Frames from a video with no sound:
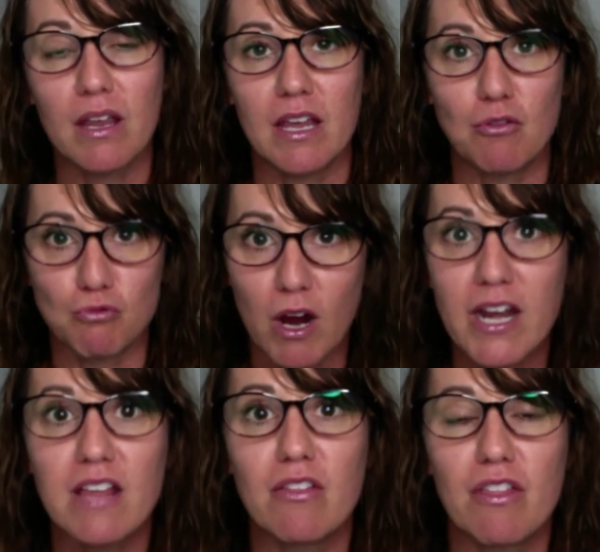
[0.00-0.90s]
in
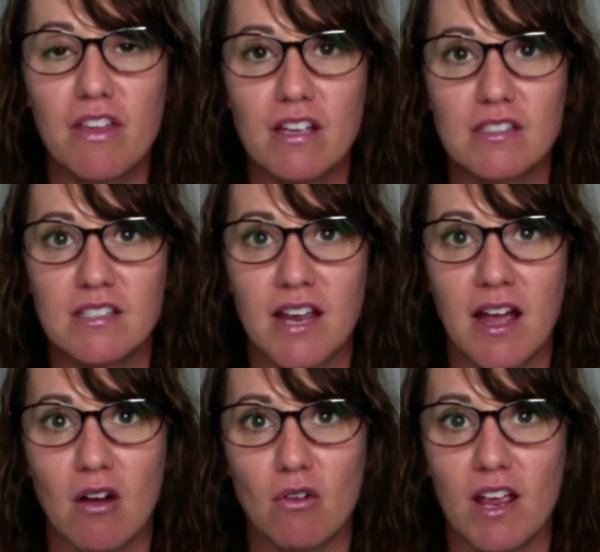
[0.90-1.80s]
writing the things
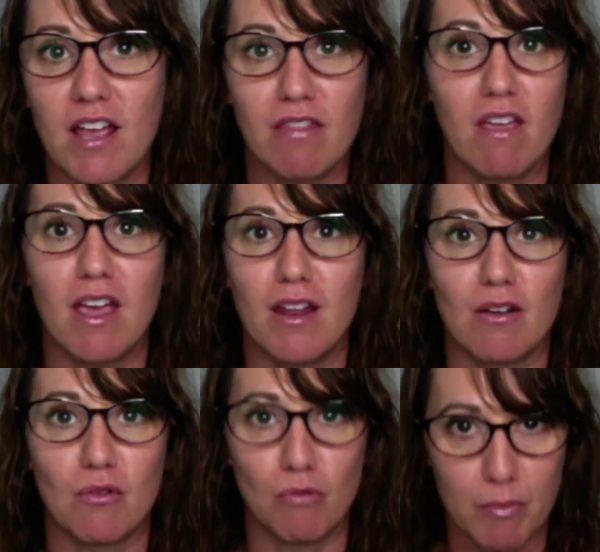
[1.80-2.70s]
down and then
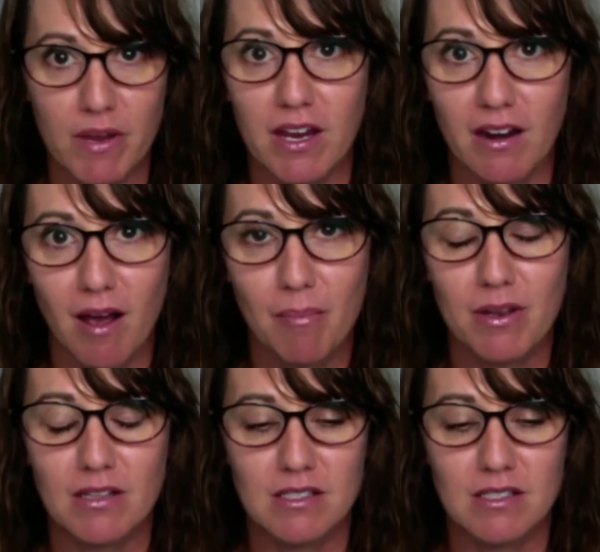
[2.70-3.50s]
ripping it up.